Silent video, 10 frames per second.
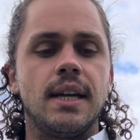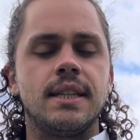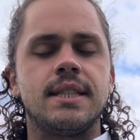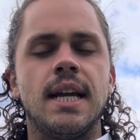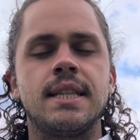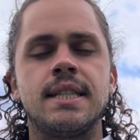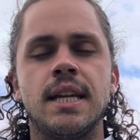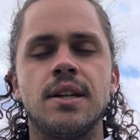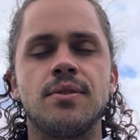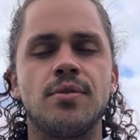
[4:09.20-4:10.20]
stayed
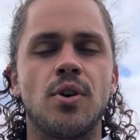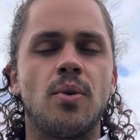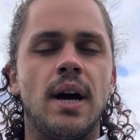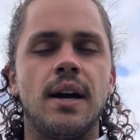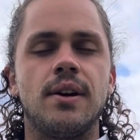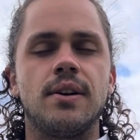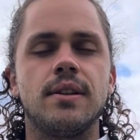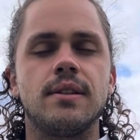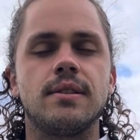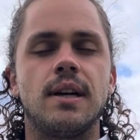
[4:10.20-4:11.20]
sitting for a while,